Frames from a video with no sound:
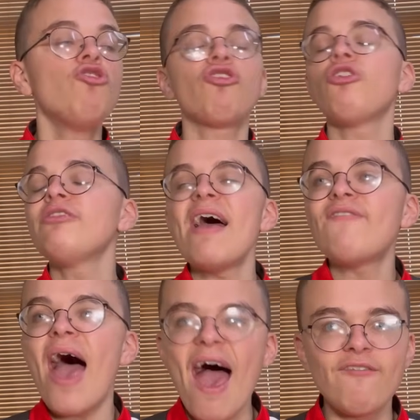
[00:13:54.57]
So there'll
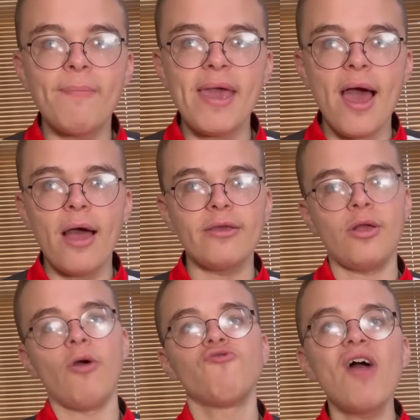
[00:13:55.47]
never ever be a you
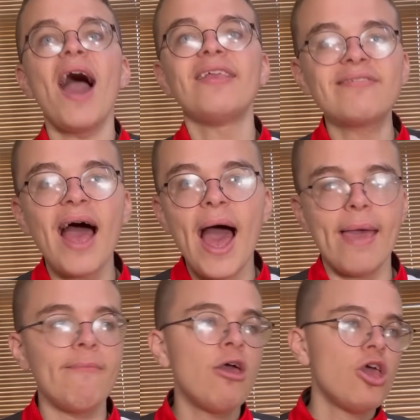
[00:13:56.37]
know a right
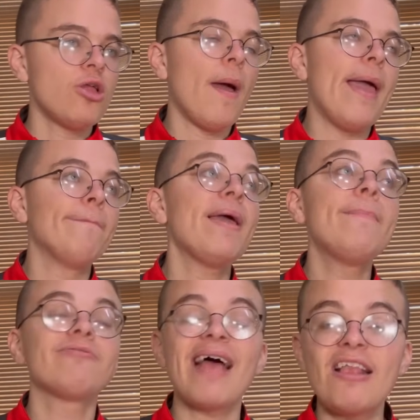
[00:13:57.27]
time you know in
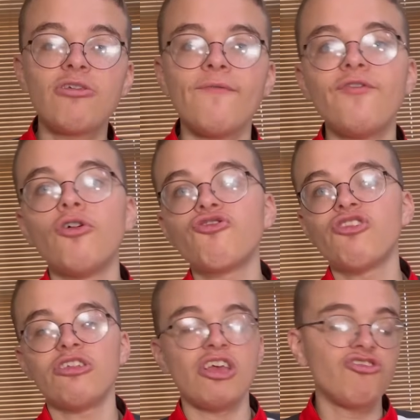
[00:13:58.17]
people's heads, unfortunately.